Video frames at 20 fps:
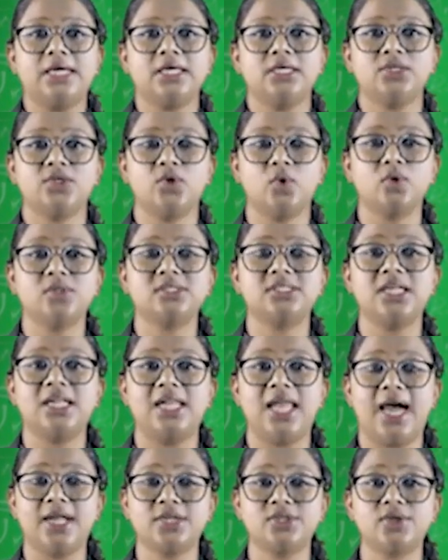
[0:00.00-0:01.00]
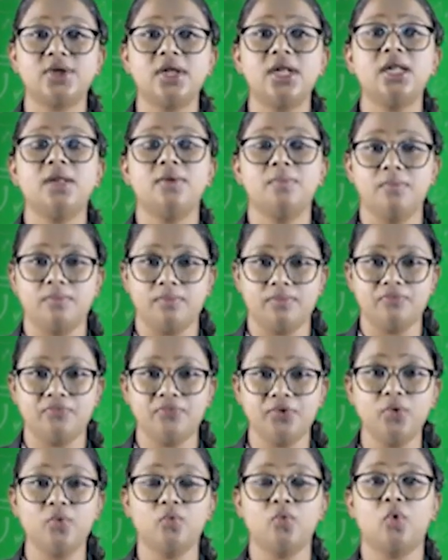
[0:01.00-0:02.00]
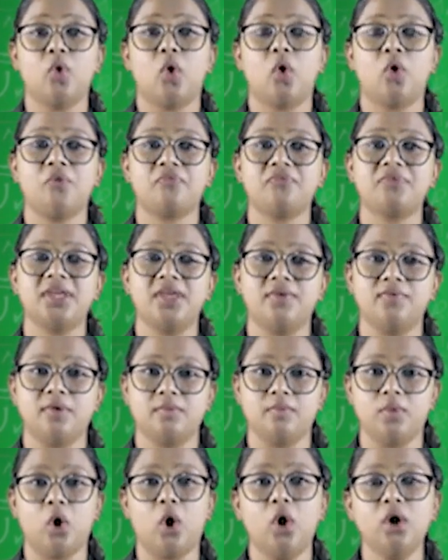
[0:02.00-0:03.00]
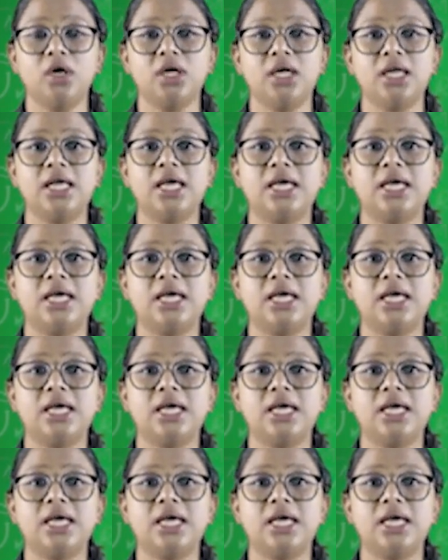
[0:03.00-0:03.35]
shows the lateral view of the given block.